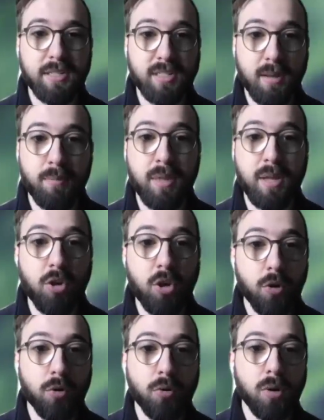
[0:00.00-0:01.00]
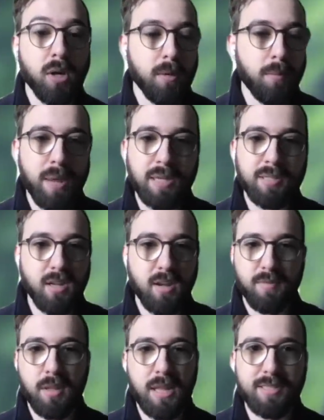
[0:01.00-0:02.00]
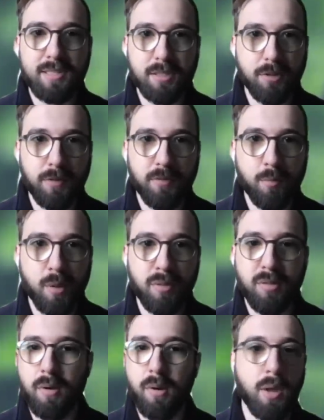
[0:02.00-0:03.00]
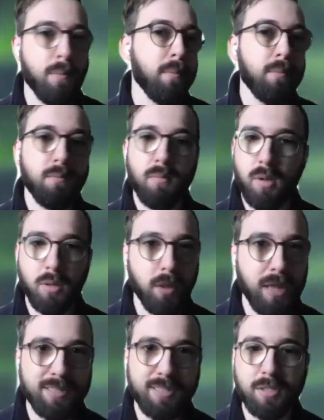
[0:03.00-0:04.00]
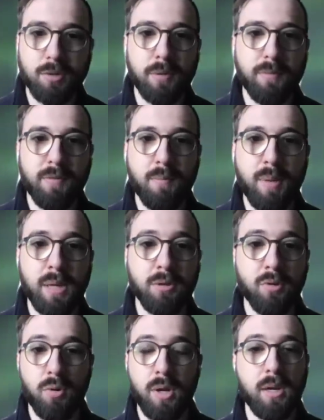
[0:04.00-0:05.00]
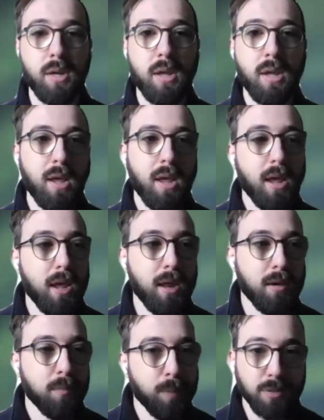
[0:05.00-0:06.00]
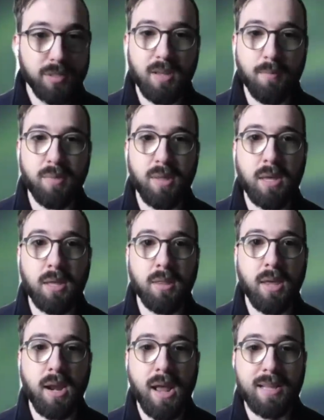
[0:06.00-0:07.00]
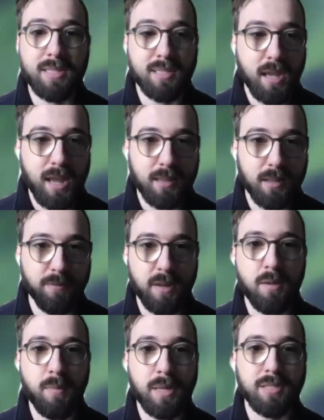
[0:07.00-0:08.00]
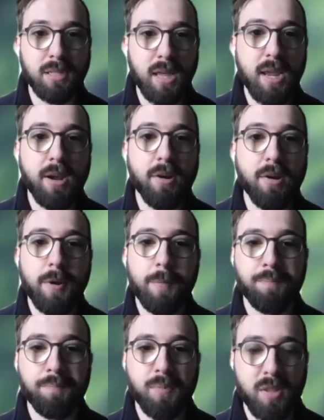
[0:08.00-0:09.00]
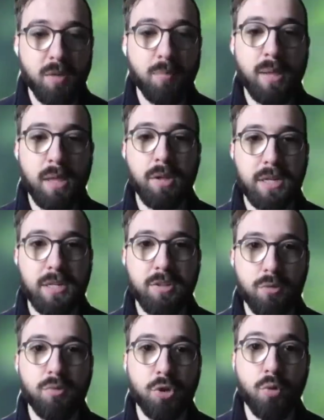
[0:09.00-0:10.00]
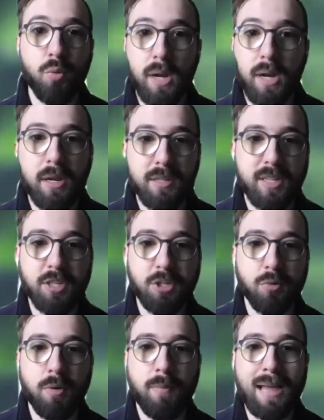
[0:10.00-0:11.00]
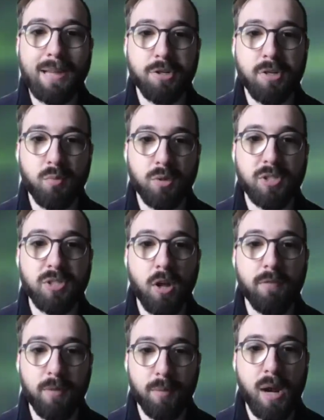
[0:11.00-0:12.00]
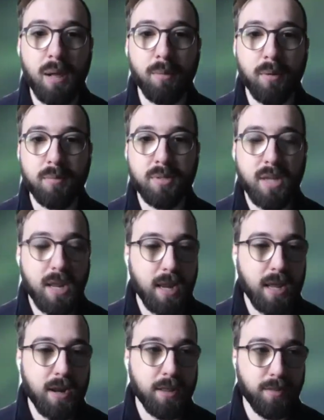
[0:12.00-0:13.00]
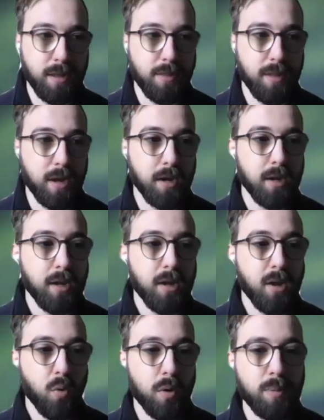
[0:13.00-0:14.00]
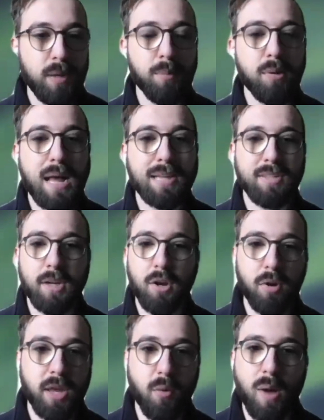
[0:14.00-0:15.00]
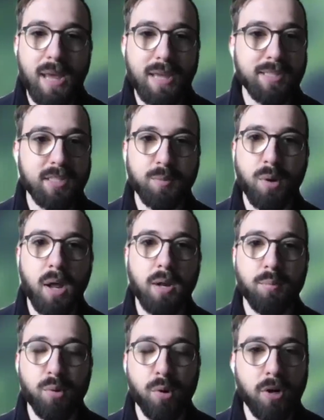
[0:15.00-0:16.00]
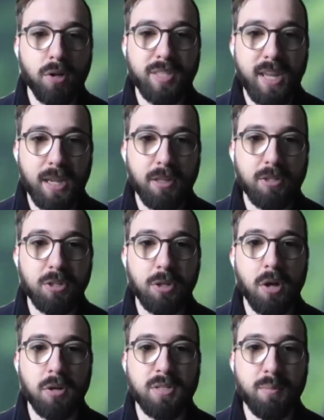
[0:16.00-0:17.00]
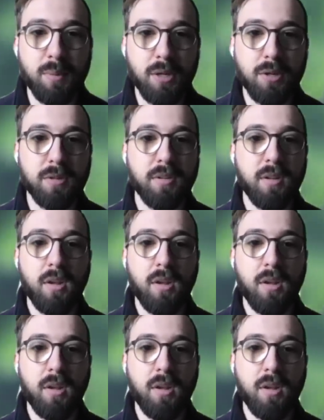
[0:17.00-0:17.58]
something new based off the lessons learned from Ethereum, on the lessons learned from Bitcoin, and built something that has, at the fundamental layer, the ability to do what it is that you imagined would solve the problems. And I think that when people ask, like, okay, why is this protocol taking so long to build?